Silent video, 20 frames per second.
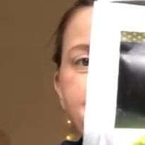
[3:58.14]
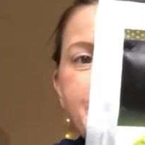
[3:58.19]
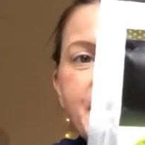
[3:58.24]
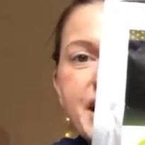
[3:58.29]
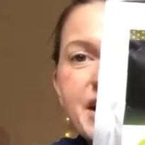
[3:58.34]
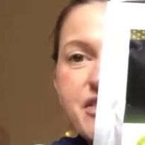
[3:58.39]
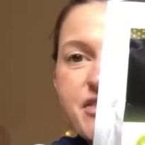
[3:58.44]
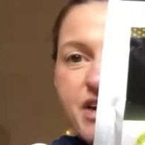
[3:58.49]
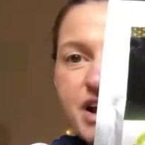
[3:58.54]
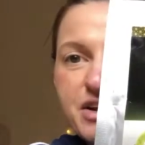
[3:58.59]

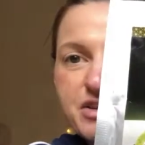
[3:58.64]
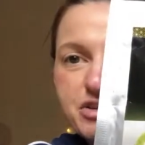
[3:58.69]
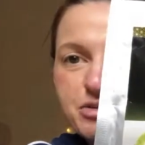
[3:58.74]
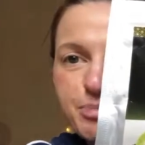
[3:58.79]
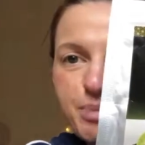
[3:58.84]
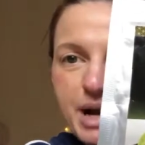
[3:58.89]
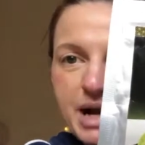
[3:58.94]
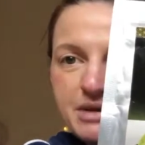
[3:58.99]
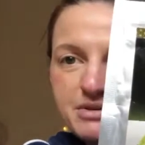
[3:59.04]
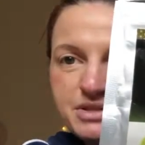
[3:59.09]
fine
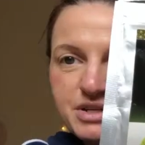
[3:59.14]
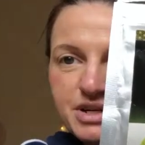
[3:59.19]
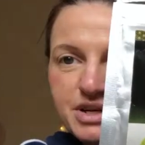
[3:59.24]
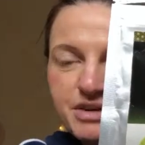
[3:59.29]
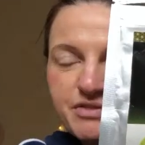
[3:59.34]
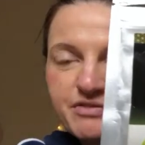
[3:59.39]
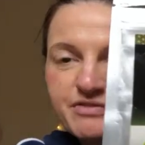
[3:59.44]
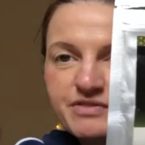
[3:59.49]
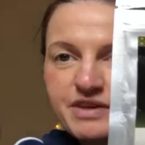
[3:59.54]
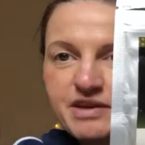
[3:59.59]
ground
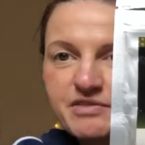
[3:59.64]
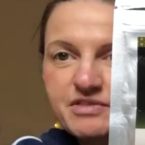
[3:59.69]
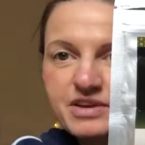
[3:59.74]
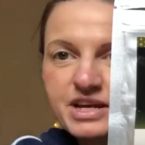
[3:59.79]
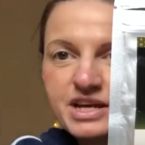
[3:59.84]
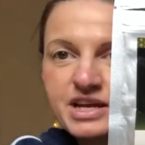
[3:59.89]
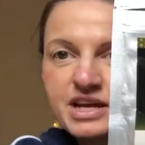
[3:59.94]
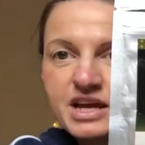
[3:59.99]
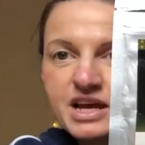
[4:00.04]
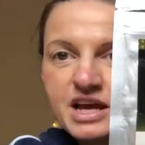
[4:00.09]
powder,
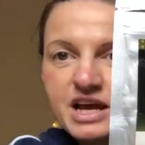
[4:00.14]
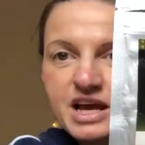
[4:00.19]
very